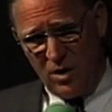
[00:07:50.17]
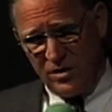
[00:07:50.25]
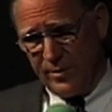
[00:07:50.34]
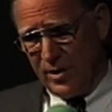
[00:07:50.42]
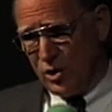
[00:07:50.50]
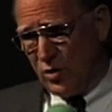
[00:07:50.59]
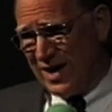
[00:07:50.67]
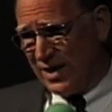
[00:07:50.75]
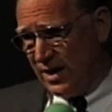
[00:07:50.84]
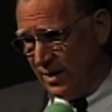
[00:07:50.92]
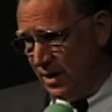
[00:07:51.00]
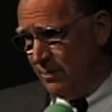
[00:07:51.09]
4 of them are
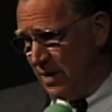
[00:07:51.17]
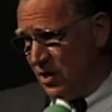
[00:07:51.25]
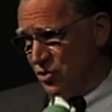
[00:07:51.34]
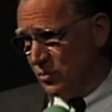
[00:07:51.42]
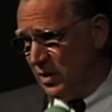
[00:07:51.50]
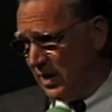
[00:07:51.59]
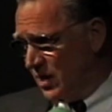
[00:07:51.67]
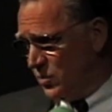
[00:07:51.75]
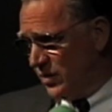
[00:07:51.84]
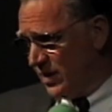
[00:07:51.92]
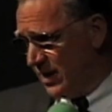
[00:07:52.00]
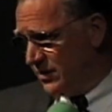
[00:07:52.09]
directly measurable,
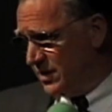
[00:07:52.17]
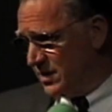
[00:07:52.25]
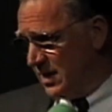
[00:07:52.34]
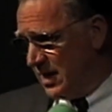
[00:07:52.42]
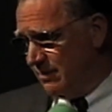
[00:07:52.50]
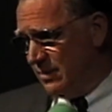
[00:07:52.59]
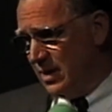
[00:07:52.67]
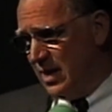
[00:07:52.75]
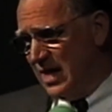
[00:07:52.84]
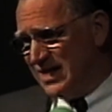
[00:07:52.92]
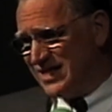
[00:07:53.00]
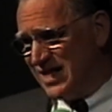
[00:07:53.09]
length, width, height, and time.